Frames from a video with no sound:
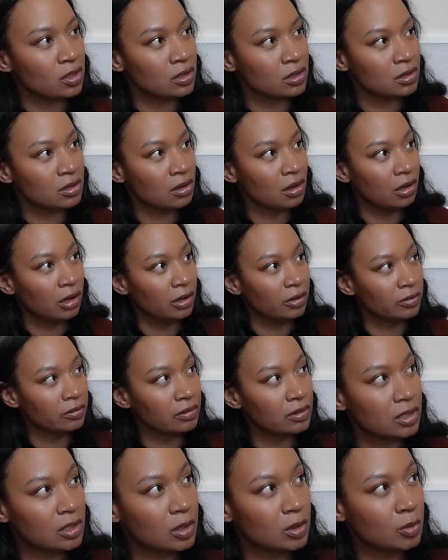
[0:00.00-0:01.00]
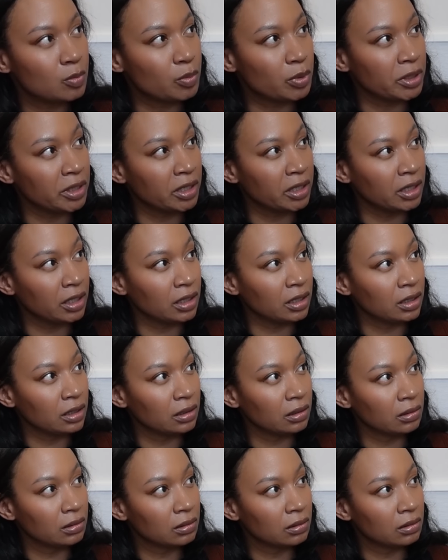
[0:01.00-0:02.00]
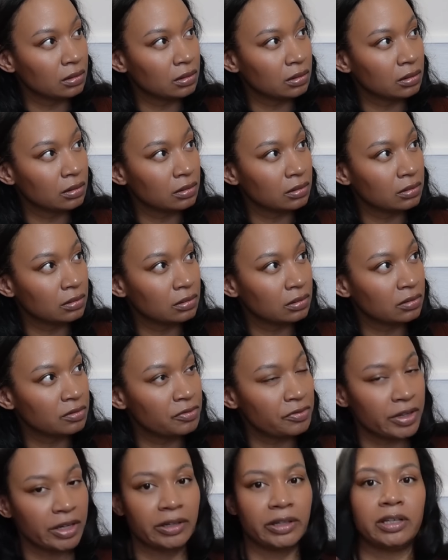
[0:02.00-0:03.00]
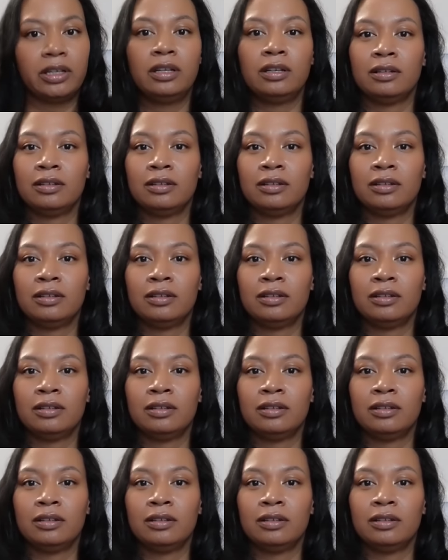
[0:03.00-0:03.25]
it's called Spring Fairy.